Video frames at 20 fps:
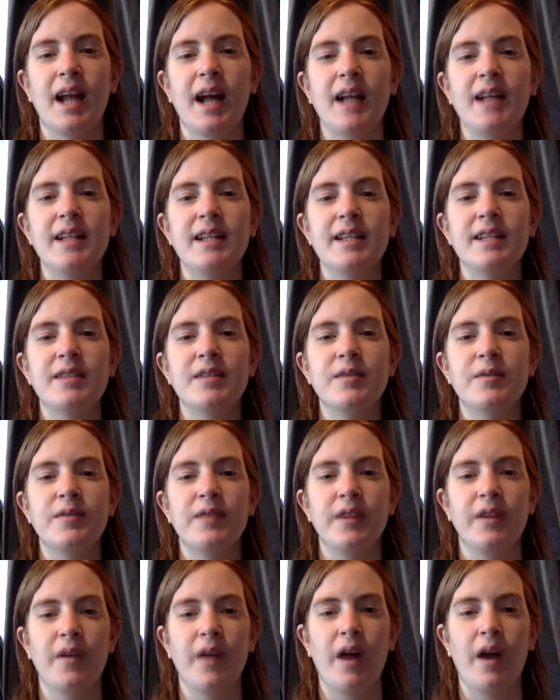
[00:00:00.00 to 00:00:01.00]
I need to
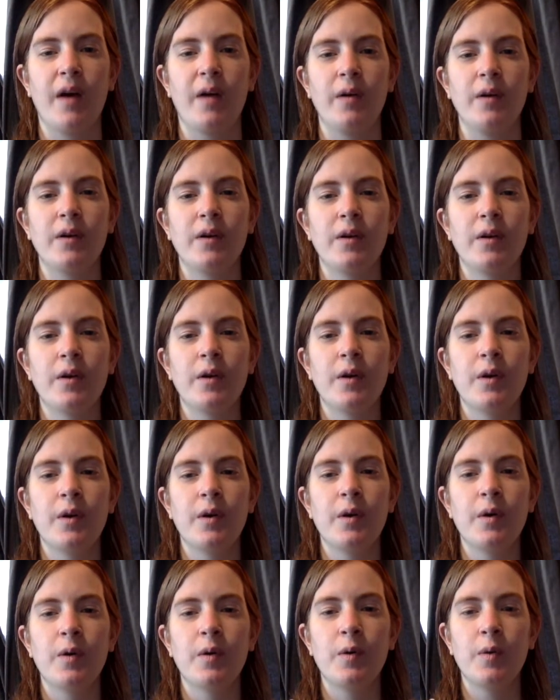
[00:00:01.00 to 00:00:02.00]
figure out
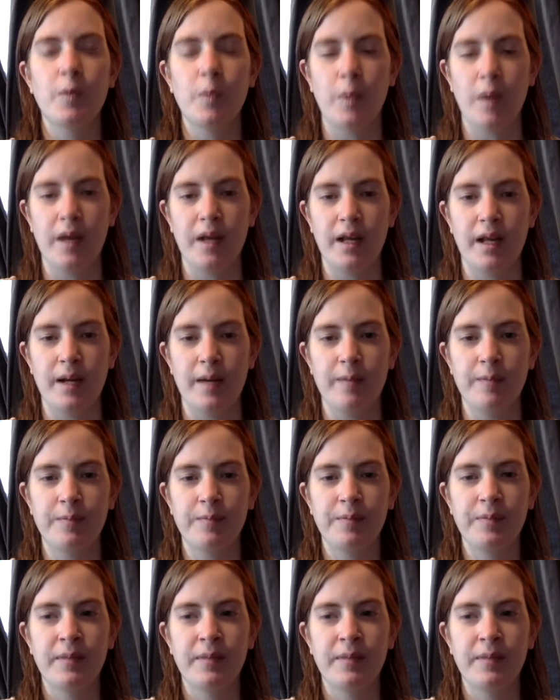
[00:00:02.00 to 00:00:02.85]
who I am.